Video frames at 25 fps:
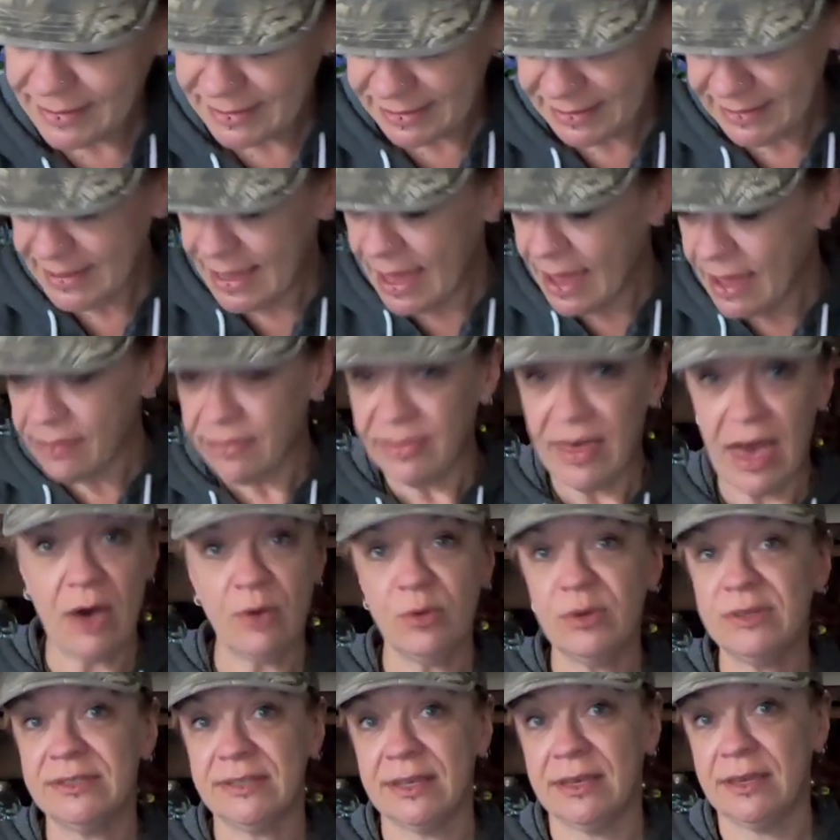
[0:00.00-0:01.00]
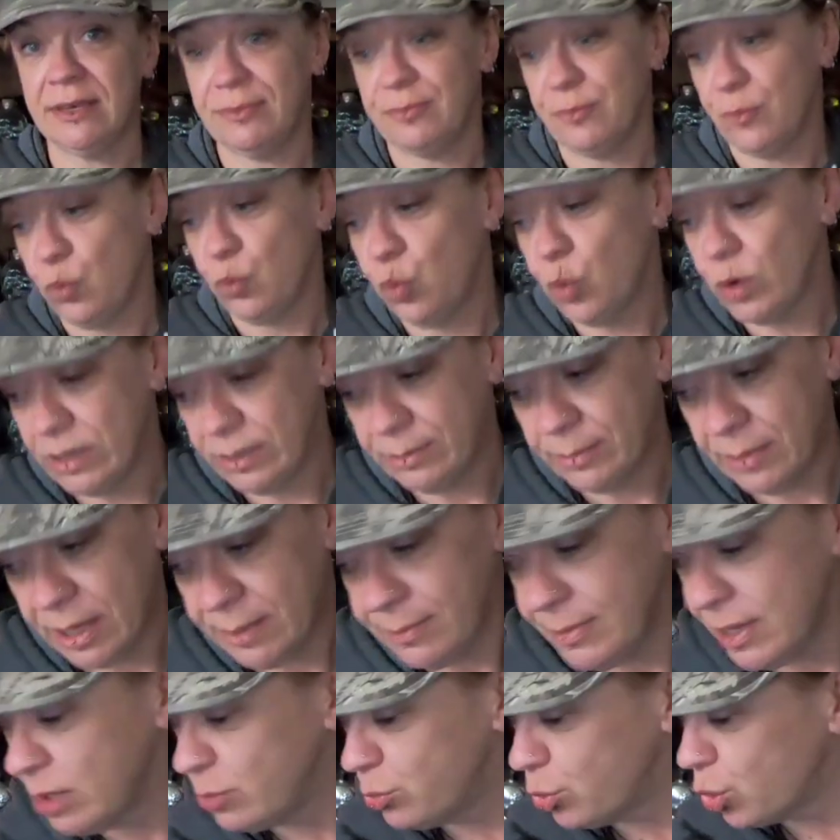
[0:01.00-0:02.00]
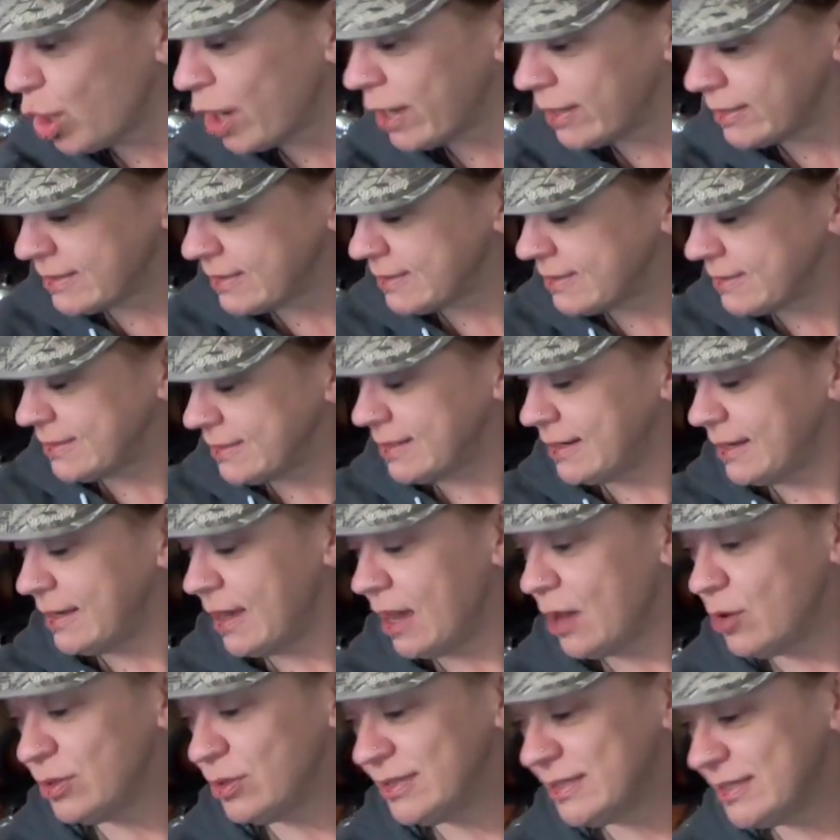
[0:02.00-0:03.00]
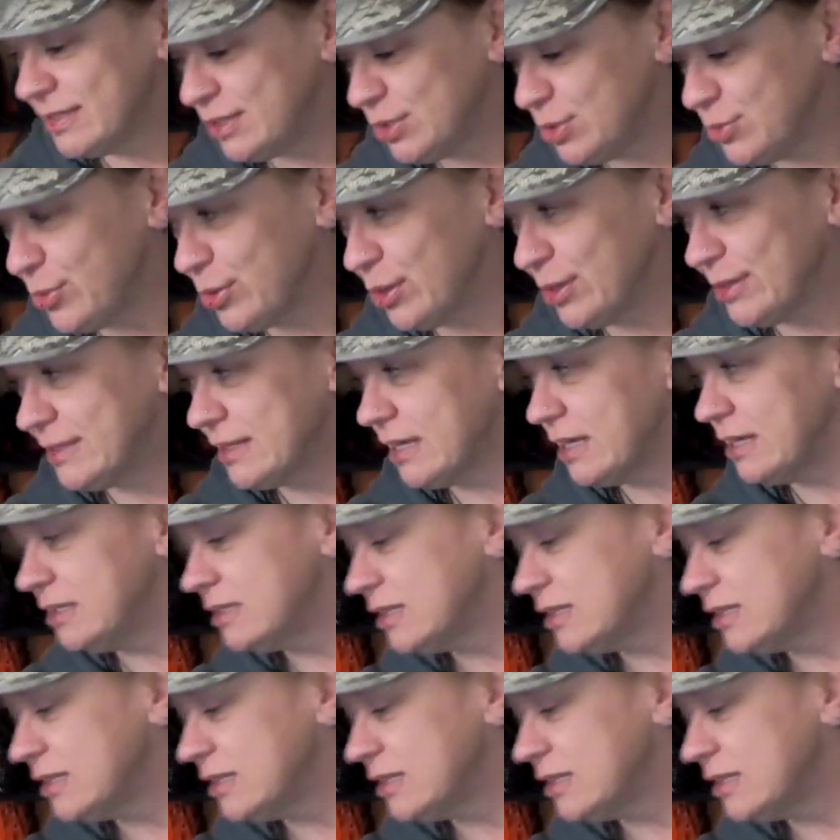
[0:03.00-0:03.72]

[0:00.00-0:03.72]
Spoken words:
yeah, that was like one of my big prizes today. I was super excited